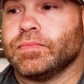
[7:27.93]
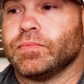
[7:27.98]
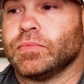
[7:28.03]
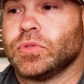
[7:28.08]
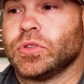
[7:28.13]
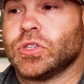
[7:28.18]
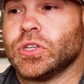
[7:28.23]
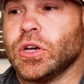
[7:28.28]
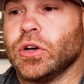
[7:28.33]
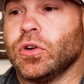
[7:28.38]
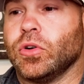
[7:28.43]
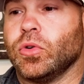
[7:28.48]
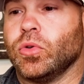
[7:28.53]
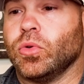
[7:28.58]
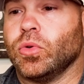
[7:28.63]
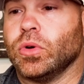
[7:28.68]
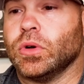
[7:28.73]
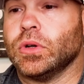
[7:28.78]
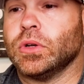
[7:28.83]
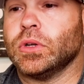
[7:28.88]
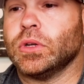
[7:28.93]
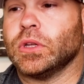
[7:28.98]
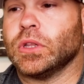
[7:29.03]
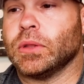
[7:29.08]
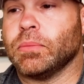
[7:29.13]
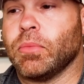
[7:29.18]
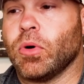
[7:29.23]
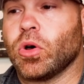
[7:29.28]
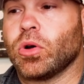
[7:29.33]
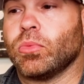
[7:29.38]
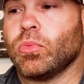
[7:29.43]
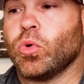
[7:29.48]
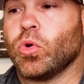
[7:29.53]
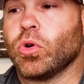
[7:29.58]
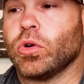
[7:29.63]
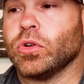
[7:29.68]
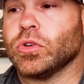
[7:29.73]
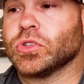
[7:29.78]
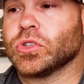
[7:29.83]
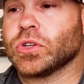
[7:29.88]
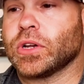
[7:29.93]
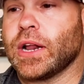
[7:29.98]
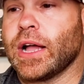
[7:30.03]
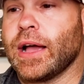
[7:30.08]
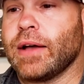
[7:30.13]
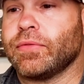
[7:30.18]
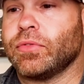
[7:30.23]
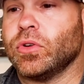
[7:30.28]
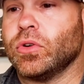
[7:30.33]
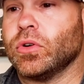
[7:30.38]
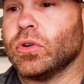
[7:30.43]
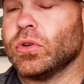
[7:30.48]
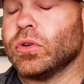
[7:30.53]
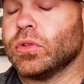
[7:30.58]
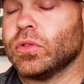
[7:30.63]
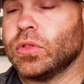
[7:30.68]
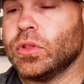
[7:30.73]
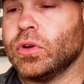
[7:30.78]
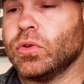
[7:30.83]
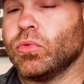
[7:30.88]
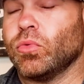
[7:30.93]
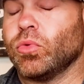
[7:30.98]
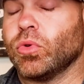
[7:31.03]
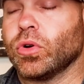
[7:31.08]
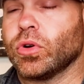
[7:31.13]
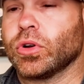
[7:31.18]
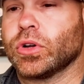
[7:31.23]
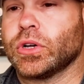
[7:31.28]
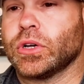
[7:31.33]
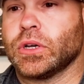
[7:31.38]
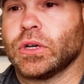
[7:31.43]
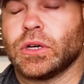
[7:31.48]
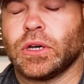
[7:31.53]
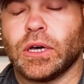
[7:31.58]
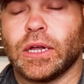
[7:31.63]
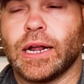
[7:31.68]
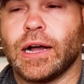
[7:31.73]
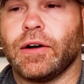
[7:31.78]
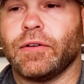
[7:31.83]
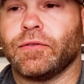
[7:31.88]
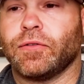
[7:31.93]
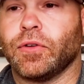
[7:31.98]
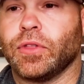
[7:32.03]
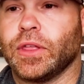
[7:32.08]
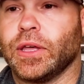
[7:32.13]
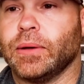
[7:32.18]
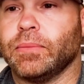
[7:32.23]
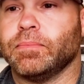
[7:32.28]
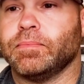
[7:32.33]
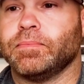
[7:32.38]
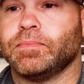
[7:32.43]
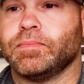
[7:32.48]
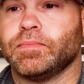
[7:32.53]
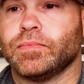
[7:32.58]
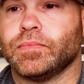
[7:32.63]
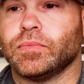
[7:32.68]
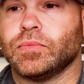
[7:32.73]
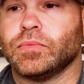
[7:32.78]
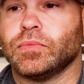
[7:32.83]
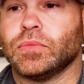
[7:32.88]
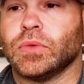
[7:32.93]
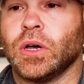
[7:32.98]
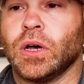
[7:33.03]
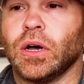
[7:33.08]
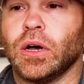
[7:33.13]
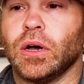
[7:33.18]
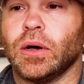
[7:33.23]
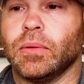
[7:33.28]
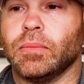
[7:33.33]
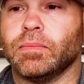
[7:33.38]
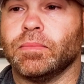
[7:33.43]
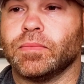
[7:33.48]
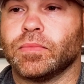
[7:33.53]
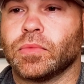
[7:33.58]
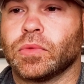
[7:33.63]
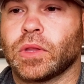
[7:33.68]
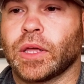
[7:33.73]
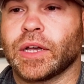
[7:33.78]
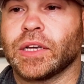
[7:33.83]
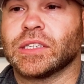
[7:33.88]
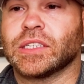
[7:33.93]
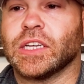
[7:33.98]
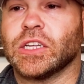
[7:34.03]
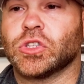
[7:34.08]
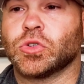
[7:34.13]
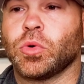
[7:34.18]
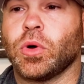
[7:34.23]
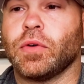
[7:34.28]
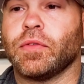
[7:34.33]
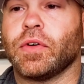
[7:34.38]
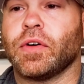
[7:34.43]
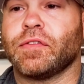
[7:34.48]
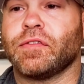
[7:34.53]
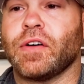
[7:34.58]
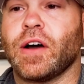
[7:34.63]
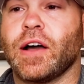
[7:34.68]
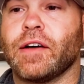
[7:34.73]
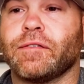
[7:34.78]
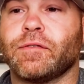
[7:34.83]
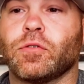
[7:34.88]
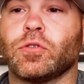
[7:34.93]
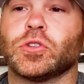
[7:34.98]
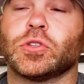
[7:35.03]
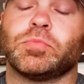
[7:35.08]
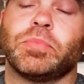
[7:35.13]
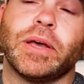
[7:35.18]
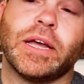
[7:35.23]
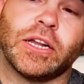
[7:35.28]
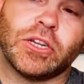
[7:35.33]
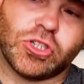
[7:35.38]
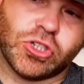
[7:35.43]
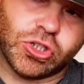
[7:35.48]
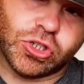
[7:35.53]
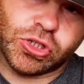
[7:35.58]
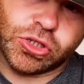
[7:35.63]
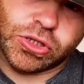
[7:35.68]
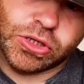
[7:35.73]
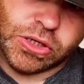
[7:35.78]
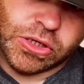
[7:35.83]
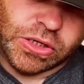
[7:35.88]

So the Baltimore Orioles are going to have their work cut out for them. Like I said, 12:05 first pitch.